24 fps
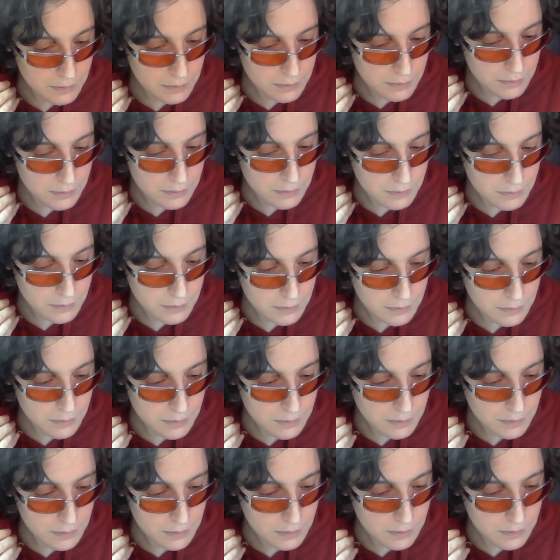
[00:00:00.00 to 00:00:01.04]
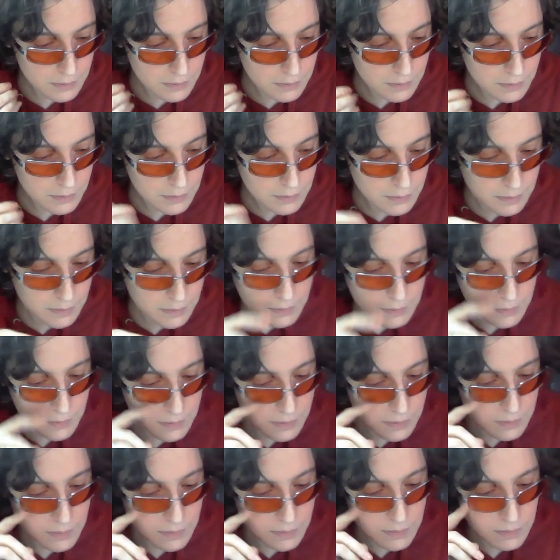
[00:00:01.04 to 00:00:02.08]

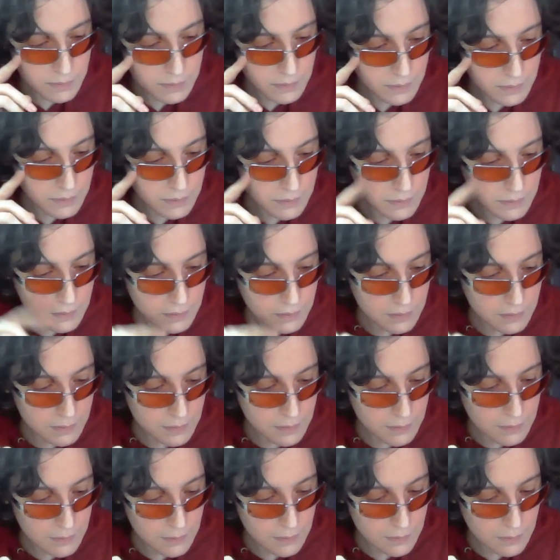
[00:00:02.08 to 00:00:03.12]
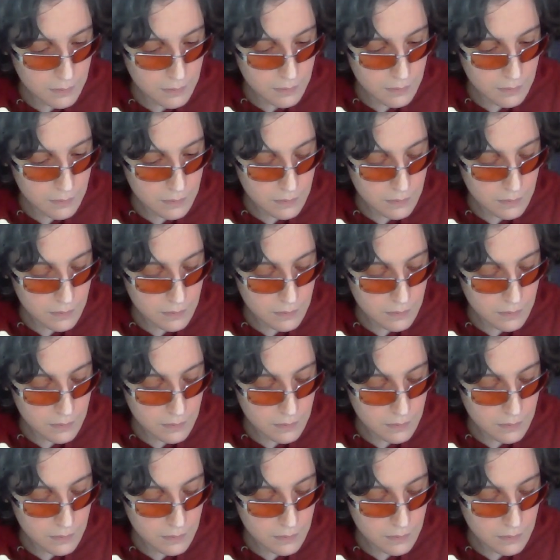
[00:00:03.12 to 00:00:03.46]
Nobody speaks.